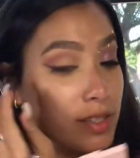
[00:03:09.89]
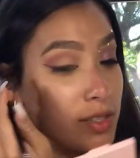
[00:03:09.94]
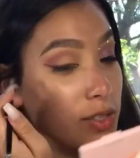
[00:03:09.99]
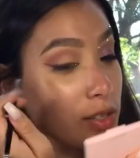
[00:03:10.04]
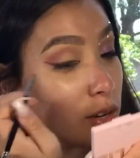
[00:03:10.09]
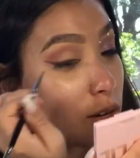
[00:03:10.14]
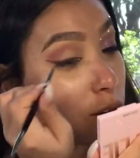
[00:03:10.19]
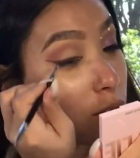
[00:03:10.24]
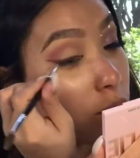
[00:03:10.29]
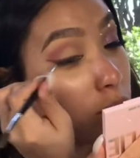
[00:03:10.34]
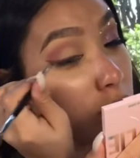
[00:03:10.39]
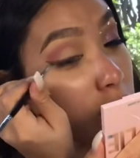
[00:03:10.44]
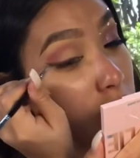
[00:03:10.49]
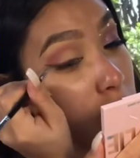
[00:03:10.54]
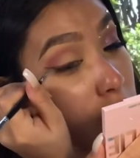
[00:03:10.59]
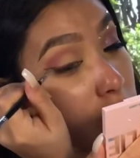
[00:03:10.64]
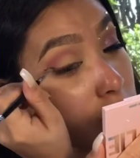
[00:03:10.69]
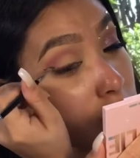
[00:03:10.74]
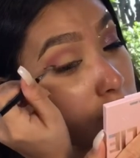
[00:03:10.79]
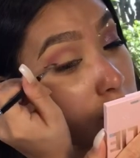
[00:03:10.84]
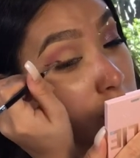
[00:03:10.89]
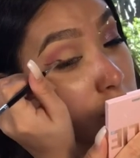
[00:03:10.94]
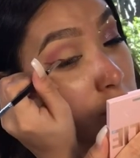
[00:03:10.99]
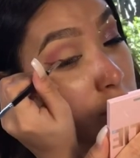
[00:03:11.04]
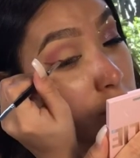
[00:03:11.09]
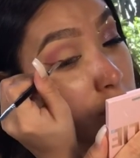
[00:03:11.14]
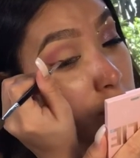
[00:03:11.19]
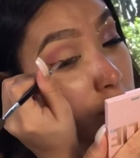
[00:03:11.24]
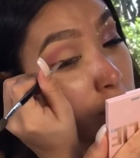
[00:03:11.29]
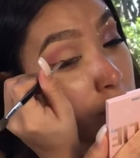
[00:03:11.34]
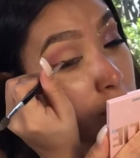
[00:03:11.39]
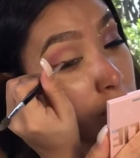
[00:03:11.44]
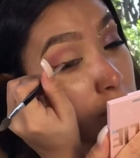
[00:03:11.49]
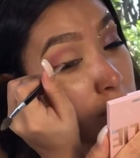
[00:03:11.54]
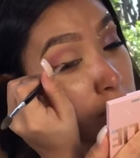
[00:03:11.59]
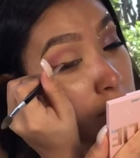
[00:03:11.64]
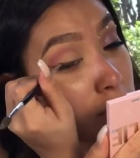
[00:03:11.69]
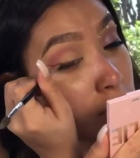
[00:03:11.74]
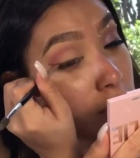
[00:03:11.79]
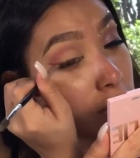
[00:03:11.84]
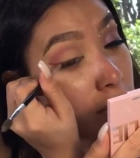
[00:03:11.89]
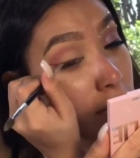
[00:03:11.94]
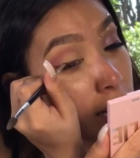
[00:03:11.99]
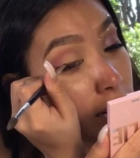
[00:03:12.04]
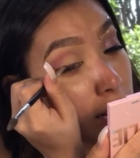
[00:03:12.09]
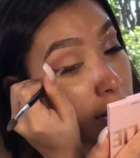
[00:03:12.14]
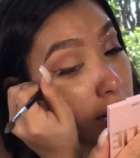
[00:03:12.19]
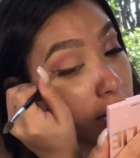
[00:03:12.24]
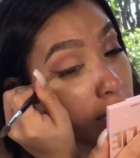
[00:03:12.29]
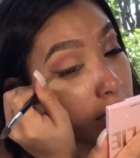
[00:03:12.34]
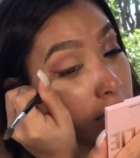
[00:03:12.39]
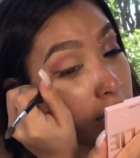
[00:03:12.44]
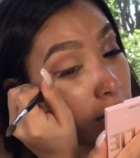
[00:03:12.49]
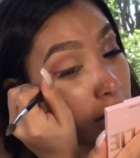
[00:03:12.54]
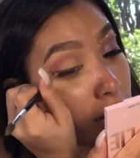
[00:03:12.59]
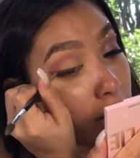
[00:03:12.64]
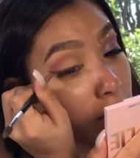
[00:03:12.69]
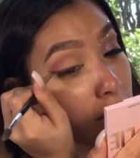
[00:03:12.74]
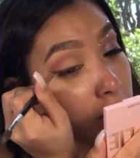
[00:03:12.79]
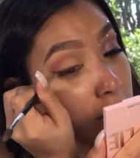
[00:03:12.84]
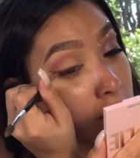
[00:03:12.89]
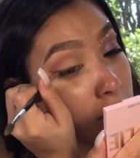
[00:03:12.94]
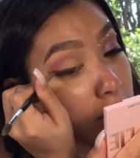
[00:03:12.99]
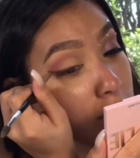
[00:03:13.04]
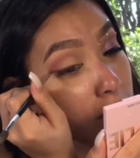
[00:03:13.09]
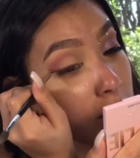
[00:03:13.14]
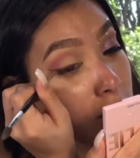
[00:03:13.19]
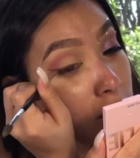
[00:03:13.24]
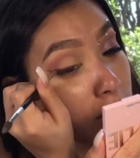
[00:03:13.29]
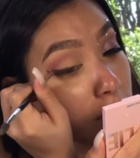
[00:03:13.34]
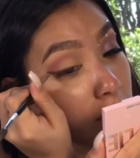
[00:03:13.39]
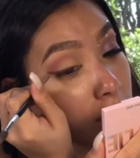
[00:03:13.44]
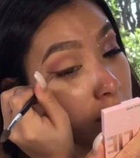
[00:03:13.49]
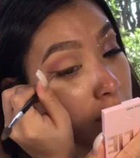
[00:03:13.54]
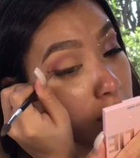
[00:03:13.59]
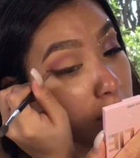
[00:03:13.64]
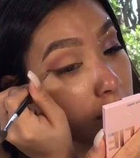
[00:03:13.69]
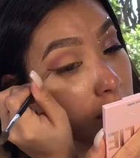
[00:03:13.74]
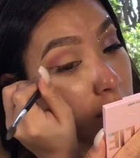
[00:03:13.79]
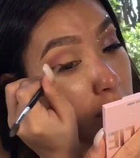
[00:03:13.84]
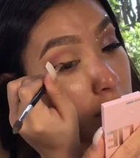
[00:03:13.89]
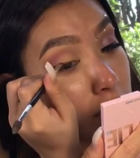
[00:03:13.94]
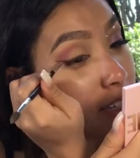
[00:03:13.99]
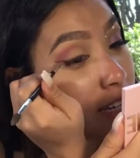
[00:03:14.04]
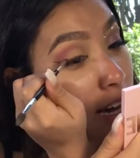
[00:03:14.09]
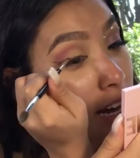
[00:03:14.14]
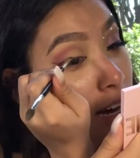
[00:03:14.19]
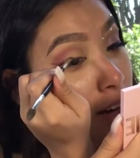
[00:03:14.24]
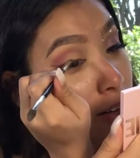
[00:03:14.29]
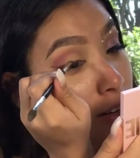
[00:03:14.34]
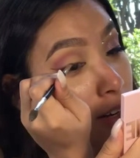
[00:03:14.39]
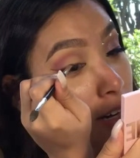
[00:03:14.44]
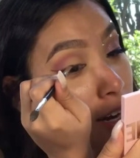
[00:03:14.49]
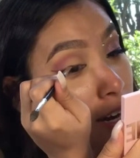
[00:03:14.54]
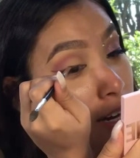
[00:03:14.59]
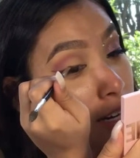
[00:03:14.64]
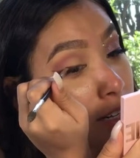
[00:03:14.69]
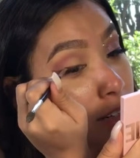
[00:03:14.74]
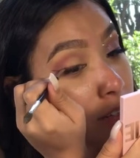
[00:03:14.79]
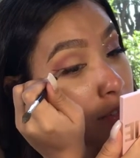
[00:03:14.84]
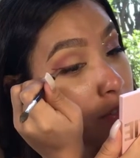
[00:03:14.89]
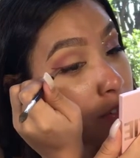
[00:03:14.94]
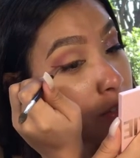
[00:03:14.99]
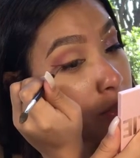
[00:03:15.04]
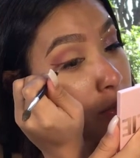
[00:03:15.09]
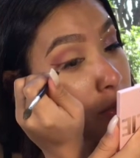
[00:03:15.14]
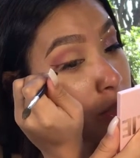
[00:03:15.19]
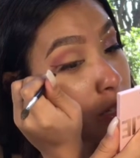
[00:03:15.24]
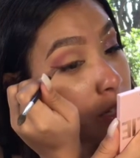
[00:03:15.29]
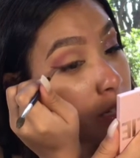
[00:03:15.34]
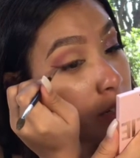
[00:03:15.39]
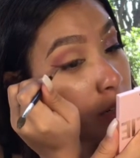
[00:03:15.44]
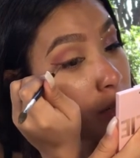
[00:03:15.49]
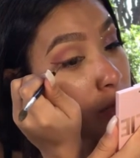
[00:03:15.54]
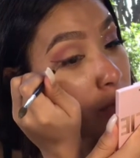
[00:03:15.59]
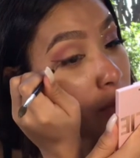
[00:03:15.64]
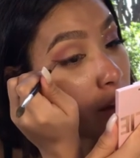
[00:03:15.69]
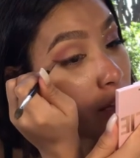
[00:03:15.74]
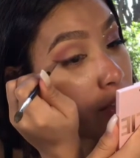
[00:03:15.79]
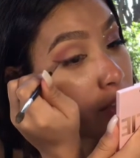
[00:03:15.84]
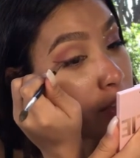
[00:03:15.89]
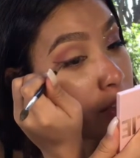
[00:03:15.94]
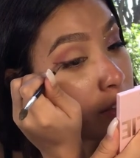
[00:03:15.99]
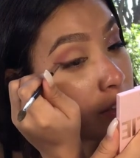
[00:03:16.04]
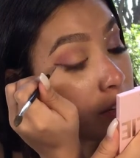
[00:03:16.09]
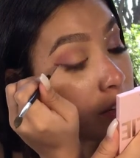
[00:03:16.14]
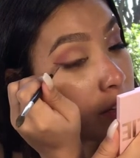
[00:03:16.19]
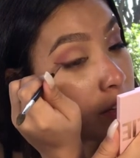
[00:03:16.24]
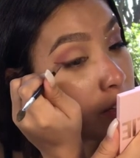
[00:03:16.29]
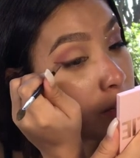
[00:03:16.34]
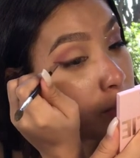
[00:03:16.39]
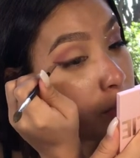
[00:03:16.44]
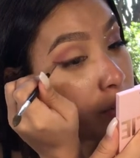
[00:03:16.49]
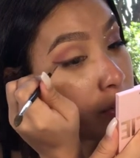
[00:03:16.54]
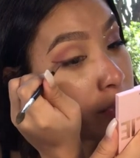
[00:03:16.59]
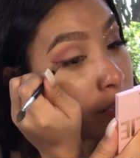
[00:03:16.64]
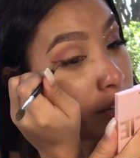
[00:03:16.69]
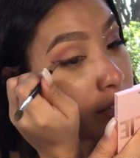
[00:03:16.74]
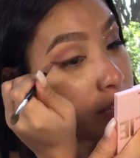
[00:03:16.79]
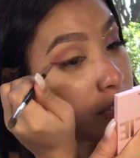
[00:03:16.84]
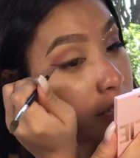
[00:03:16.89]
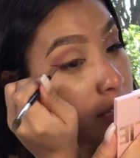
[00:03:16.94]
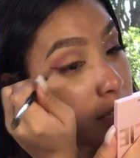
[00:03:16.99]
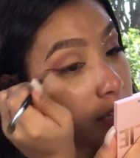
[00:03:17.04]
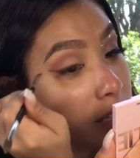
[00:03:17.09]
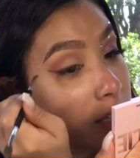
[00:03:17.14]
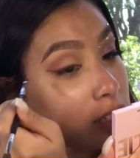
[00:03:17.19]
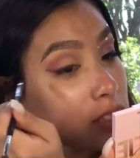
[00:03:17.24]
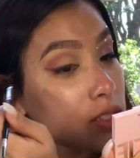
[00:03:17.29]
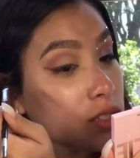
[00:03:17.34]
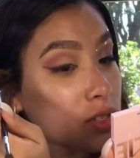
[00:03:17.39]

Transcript: So just focus on laying down the outline of the wing rather than perfecting it.